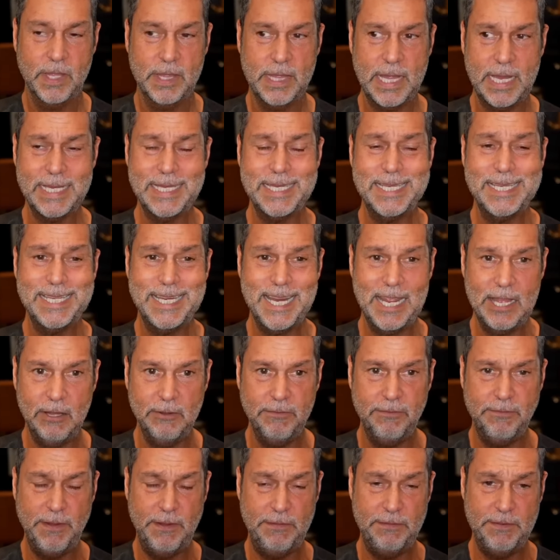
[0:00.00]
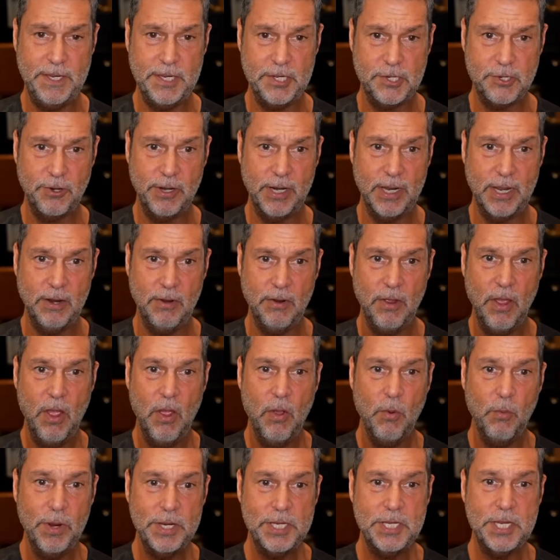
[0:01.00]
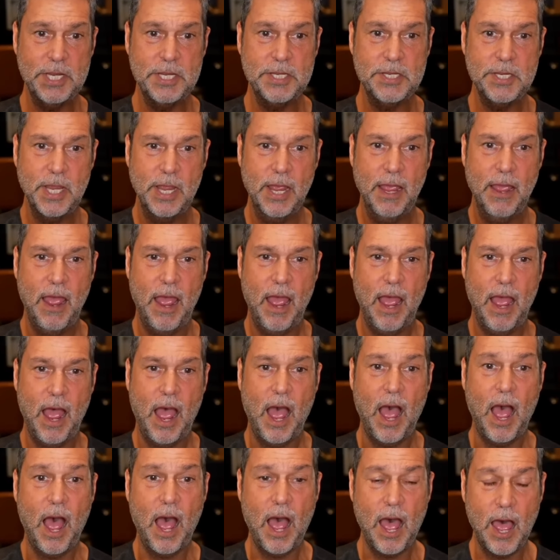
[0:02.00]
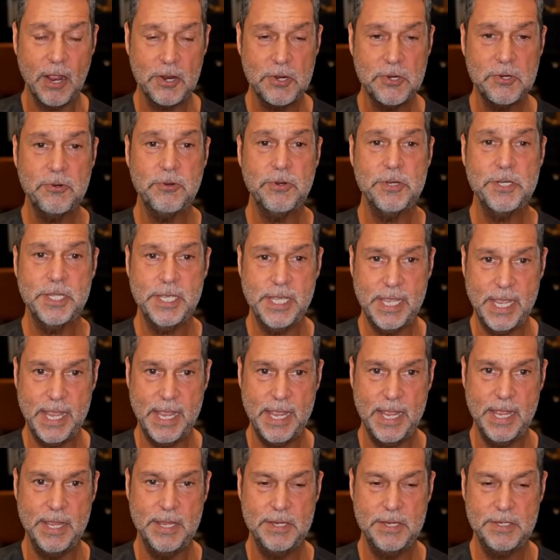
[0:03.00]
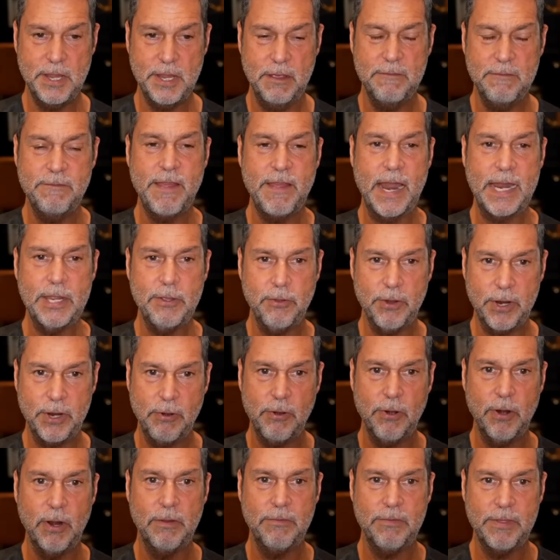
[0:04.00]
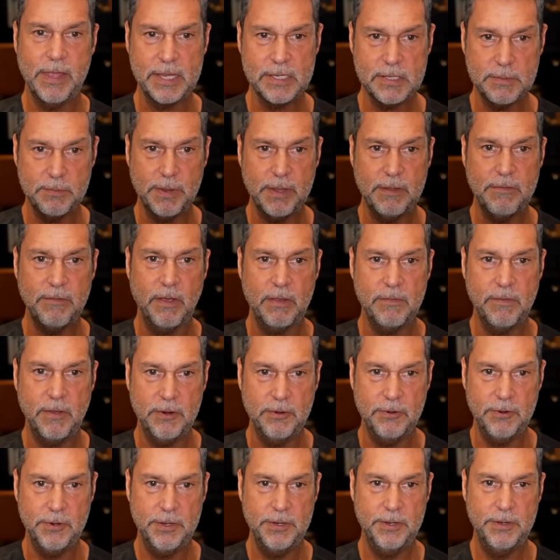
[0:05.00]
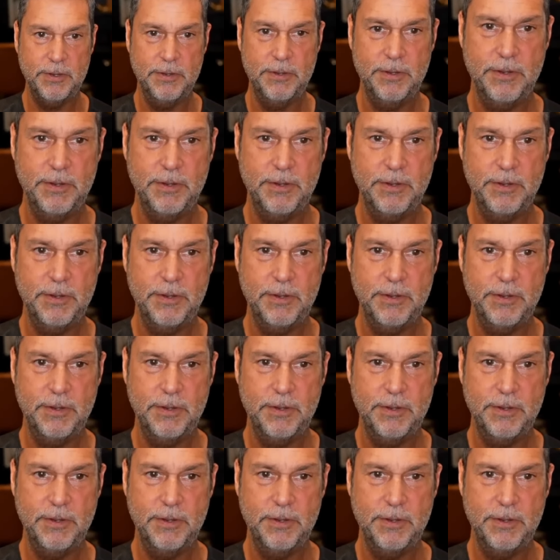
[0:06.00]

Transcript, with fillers: That's still 50 trillion, which is 100 years of value accrual of the S&P 500.